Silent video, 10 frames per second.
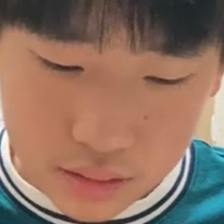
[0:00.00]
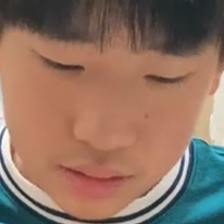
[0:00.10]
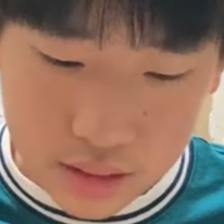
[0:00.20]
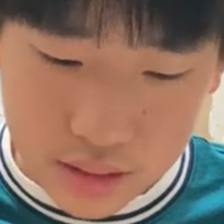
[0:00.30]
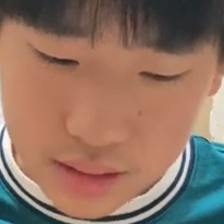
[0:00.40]

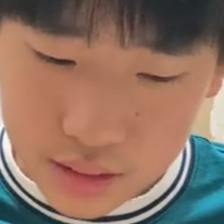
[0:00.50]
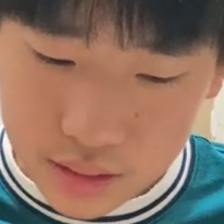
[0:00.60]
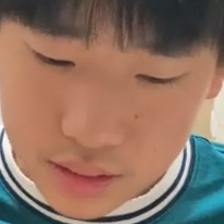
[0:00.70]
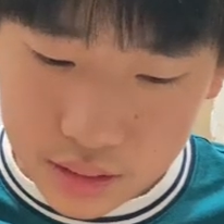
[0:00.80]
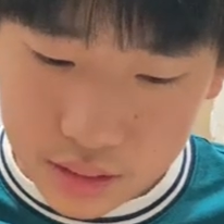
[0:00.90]

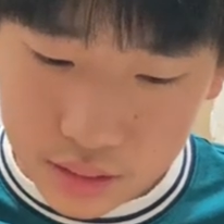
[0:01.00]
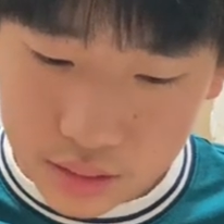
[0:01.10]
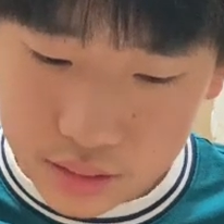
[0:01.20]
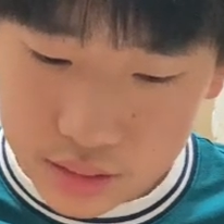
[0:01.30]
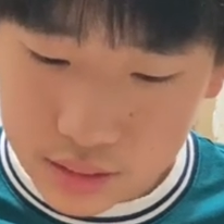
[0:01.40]
they
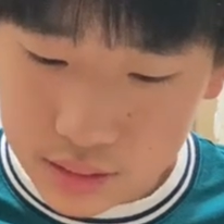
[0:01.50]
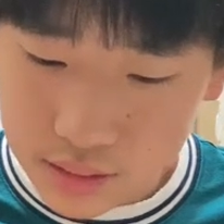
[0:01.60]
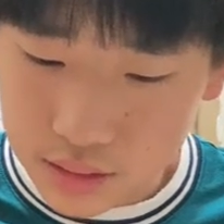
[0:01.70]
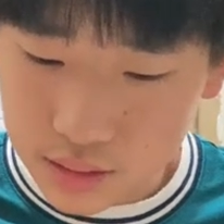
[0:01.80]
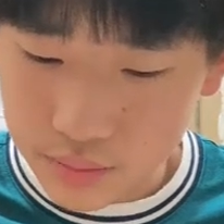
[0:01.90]
could
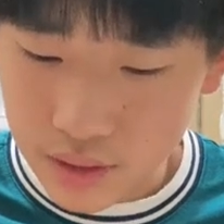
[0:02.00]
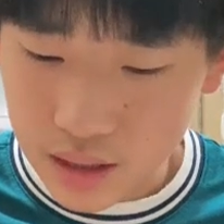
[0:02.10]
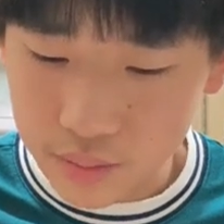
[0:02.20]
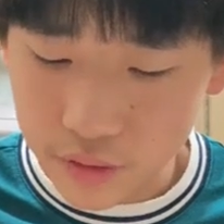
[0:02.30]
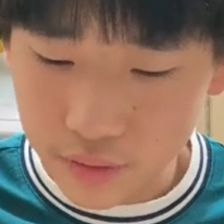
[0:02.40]
see him
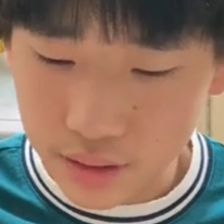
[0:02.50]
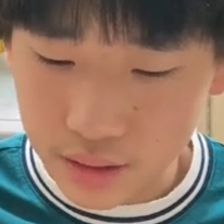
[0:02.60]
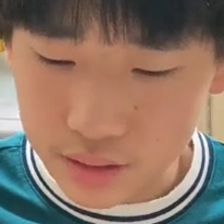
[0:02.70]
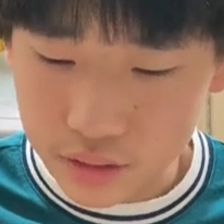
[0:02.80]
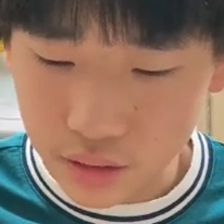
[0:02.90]
hammering
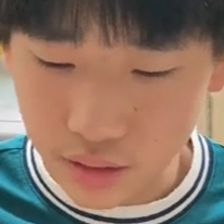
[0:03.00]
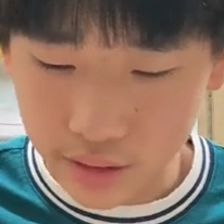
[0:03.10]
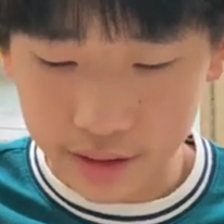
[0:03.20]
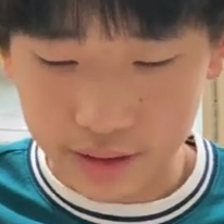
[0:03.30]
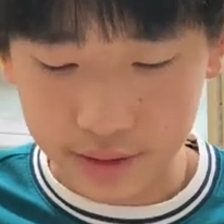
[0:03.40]
and
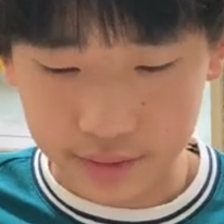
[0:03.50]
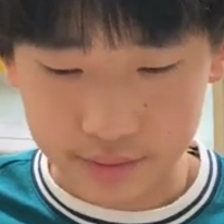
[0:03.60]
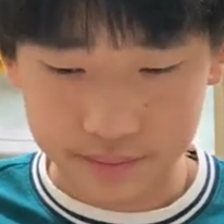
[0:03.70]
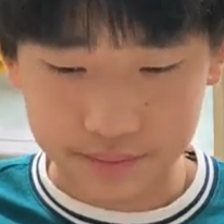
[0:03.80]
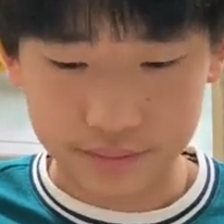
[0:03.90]
sawing. Right.
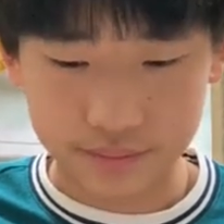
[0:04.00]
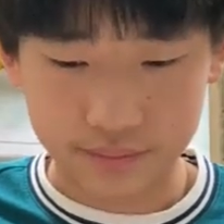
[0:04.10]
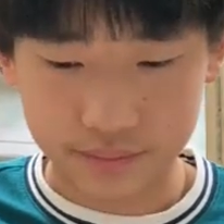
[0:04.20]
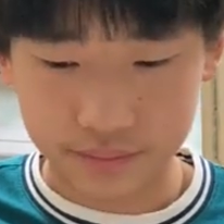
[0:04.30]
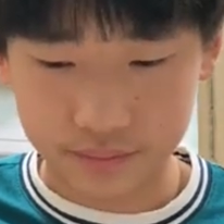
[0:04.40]
Page
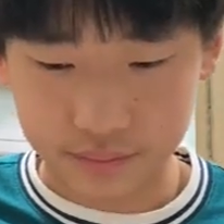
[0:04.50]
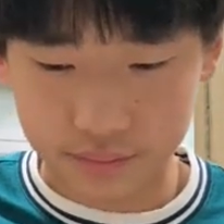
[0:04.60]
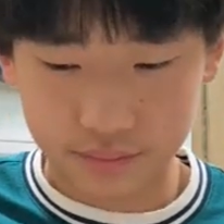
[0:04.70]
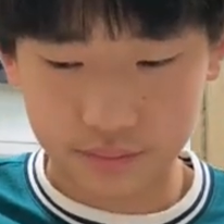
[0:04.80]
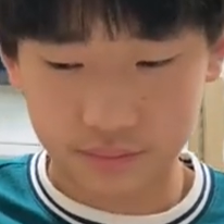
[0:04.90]
10.
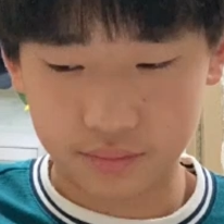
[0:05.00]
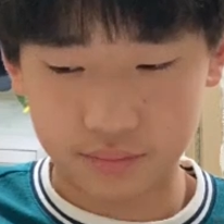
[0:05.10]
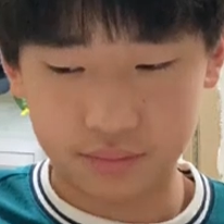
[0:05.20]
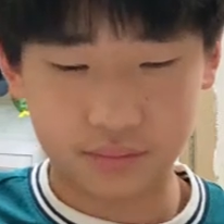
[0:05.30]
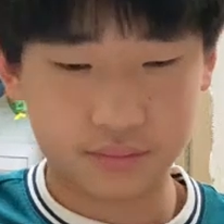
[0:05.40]

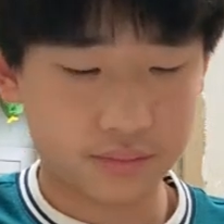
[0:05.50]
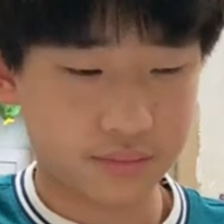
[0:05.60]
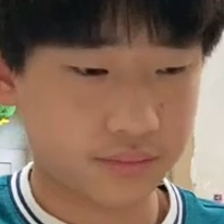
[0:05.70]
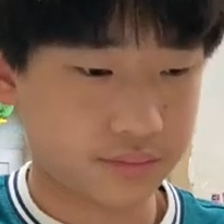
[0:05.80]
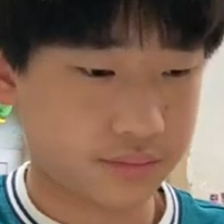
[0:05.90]
What is
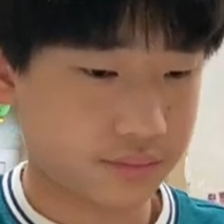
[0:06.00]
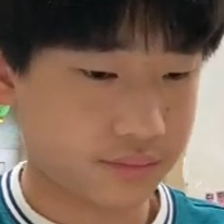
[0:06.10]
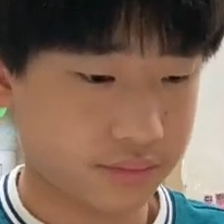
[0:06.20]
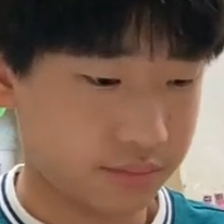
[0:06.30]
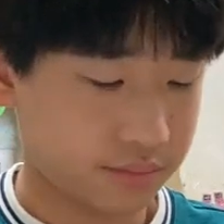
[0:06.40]

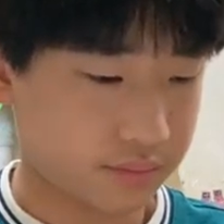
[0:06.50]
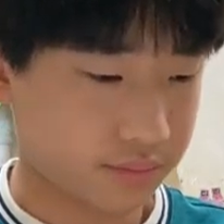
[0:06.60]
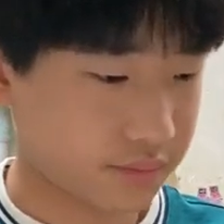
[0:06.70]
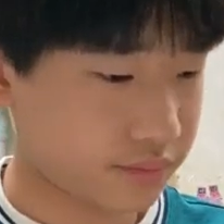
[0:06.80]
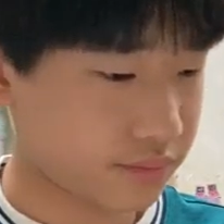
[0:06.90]
mantis
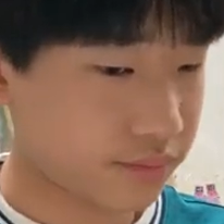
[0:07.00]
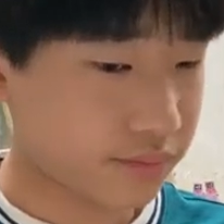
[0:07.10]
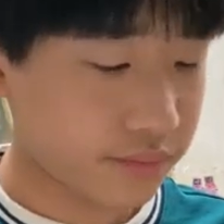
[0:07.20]
making?